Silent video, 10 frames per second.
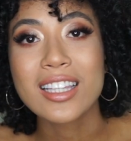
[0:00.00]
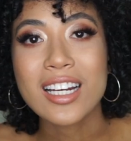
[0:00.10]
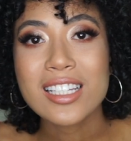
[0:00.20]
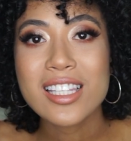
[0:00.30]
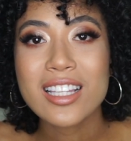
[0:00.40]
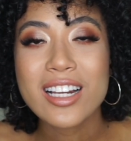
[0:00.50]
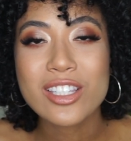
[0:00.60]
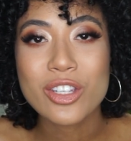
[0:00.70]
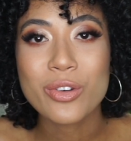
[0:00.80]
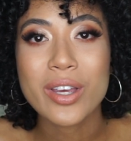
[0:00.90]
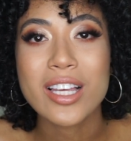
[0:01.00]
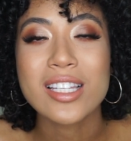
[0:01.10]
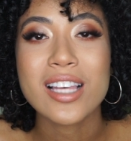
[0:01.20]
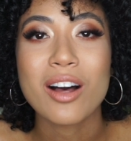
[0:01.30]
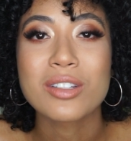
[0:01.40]
The next thing that I do
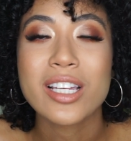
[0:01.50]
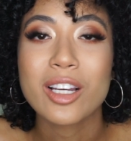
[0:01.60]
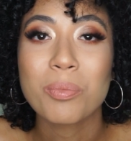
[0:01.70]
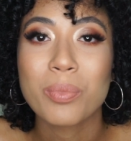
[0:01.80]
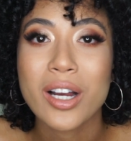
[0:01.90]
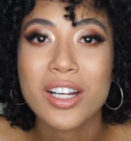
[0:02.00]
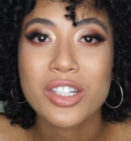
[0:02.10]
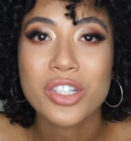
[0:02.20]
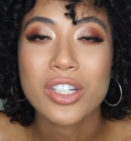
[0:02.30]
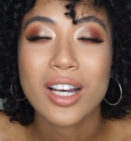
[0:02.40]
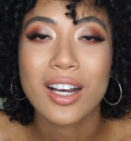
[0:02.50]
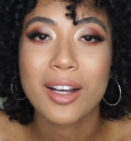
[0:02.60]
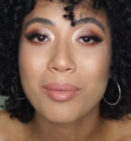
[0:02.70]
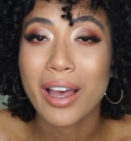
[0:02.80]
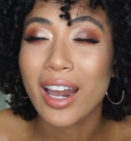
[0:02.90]
is I'll take a brush
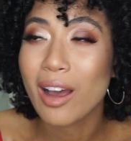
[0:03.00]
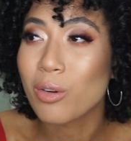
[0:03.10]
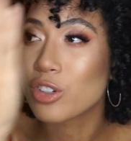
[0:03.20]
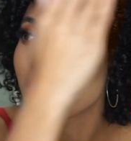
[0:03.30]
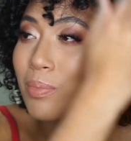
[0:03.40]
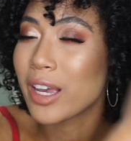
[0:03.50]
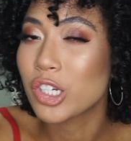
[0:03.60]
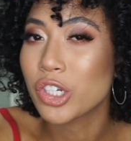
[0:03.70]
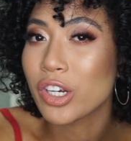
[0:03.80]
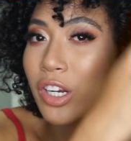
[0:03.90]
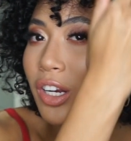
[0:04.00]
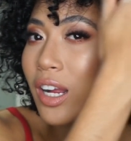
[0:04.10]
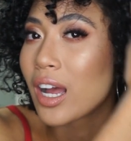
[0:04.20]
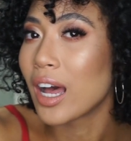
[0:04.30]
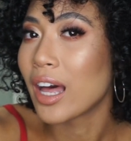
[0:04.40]
and I will just make
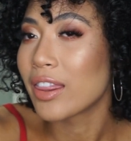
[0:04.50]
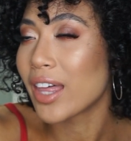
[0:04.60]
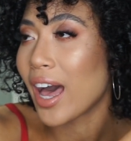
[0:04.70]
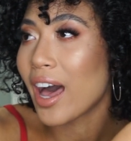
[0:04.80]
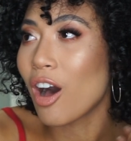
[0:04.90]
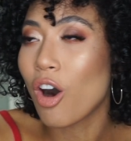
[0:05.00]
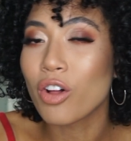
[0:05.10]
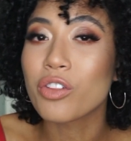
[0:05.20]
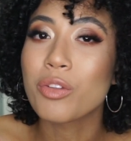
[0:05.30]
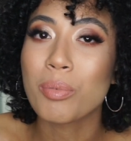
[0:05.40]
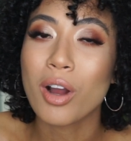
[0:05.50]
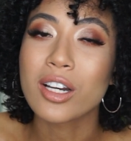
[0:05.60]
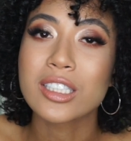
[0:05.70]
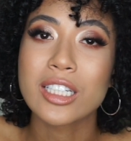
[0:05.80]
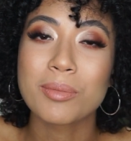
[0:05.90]
sure that all of the
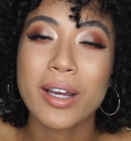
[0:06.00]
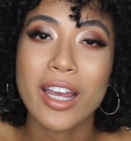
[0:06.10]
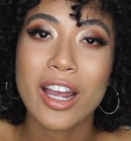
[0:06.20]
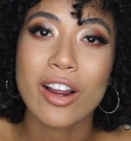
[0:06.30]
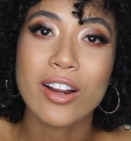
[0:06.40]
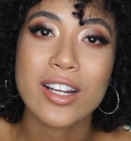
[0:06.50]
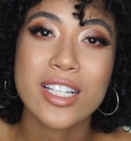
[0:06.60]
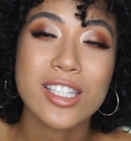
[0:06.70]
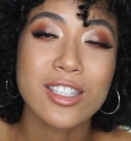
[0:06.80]
product in my hair is